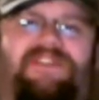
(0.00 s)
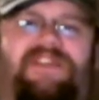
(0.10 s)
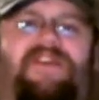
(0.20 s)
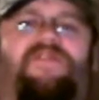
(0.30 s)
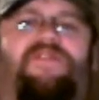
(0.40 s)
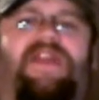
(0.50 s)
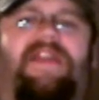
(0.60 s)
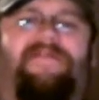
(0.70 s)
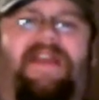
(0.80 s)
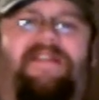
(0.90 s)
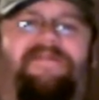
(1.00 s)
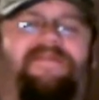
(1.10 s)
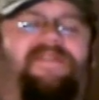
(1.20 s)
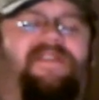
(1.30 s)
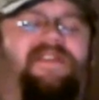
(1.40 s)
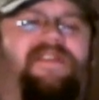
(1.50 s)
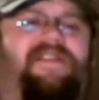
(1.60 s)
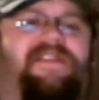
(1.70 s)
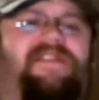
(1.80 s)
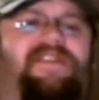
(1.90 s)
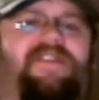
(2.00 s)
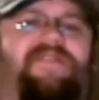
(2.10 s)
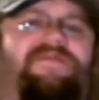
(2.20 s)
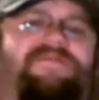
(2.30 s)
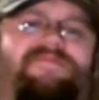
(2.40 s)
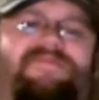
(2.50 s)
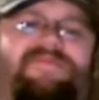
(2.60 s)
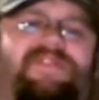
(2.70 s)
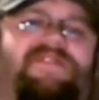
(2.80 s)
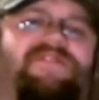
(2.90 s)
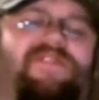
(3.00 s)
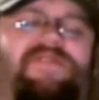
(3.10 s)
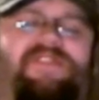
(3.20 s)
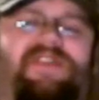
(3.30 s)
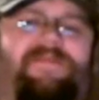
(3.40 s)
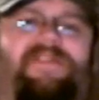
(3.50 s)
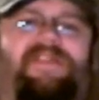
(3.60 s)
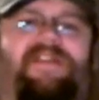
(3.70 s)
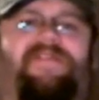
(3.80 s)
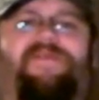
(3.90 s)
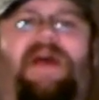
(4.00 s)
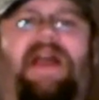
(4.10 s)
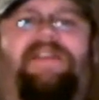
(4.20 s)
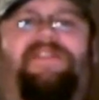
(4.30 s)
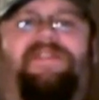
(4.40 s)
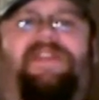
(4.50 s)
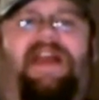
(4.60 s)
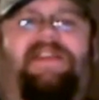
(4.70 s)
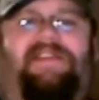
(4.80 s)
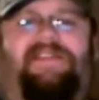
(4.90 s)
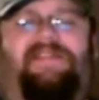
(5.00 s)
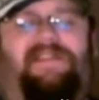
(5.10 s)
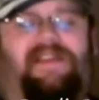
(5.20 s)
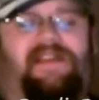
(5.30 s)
you know, or innovative, you know, there's always something there to remind us of the 90s.